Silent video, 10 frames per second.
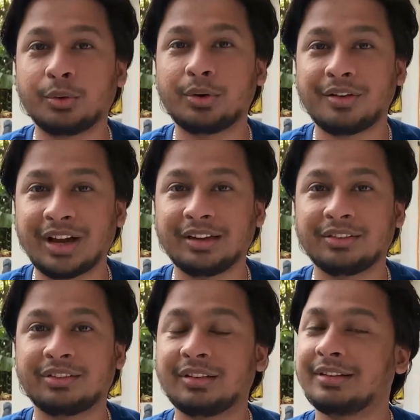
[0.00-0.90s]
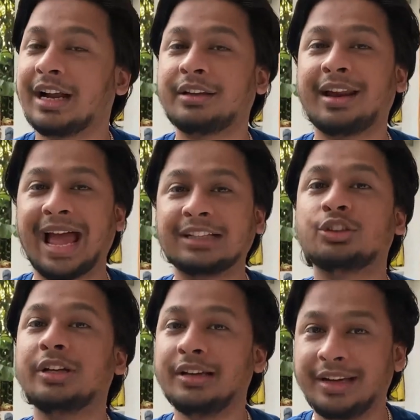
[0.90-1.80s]
coronavirus that are
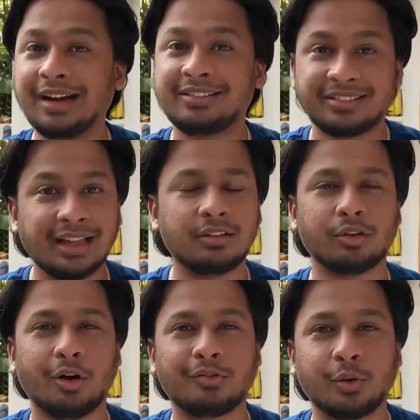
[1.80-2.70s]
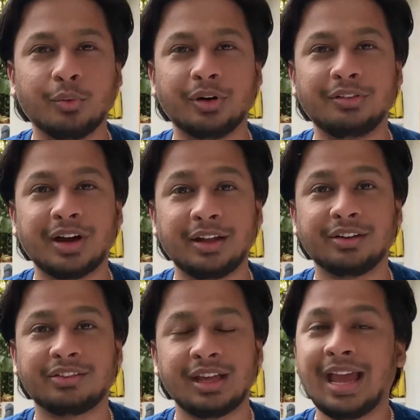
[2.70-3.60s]
actually dead cells of COVID
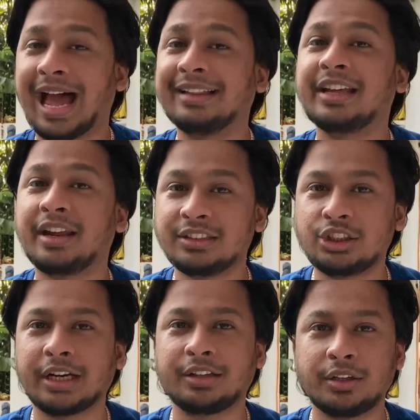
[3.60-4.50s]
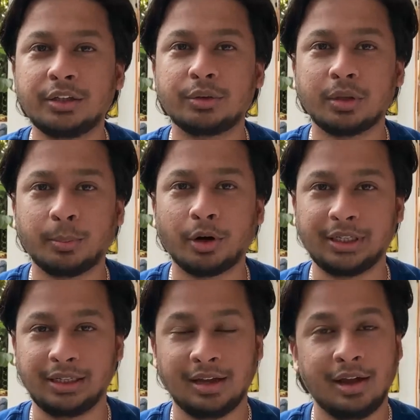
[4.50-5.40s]
virus and they are injected into the
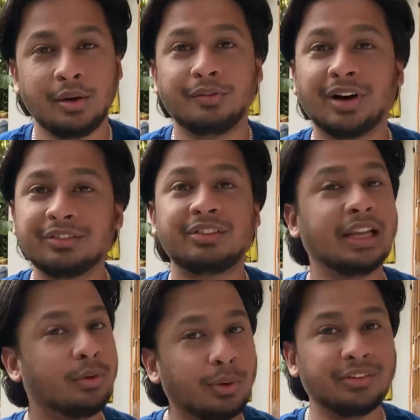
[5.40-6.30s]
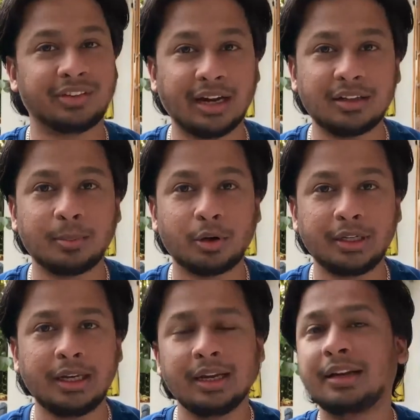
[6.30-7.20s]
body. Once they go inside the
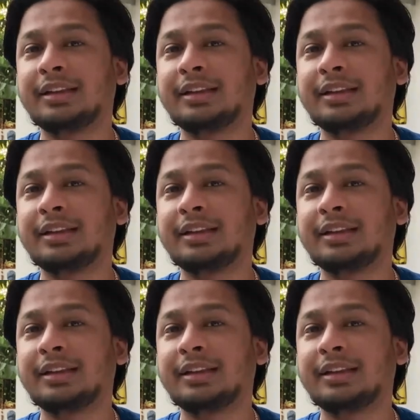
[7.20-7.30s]
body,